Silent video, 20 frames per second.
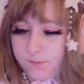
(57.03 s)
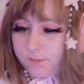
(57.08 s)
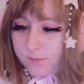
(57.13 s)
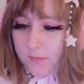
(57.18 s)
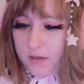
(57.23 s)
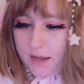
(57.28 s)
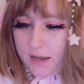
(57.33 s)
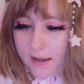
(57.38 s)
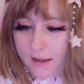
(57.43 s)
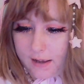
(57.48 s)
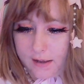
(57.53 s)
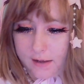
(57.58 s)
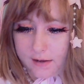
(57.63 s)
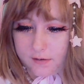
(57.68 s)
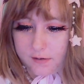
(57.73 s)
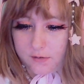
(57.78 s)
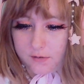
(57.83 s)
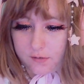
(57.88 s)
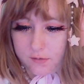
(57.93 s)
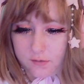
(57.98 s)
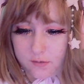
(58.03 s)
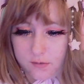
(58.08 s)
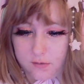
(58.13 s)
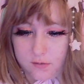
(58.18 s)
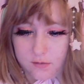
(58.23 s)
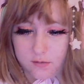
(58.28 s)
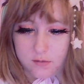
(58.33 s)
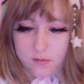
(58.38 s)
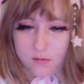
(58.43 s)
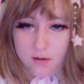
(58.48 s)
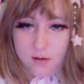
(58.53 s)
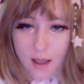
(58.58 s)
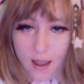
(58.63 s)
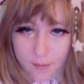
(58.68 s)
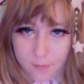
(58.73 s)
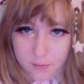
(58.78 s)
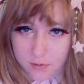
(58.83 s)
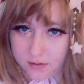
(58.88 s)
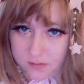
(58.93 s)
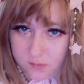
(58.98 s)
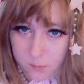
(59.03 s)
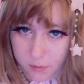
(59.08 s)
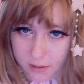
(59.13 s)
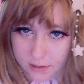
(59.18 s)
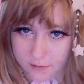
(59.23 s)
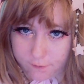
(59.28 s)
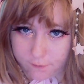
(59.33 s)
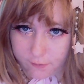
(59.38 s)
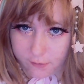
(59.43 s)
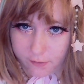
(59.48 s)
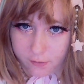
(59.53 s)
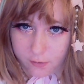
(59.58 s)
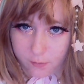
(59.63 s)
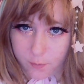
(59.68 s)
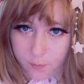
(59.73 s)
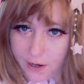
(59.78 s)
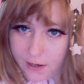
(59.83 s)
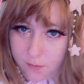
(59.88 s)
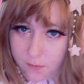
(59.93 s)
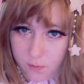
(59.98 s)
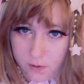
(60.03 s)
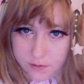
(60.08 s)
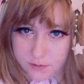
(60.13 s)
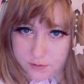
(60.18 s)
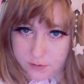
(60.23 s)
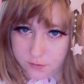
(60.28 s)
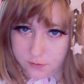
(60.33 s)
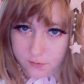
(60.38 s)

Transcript: And I will explain further why you want to do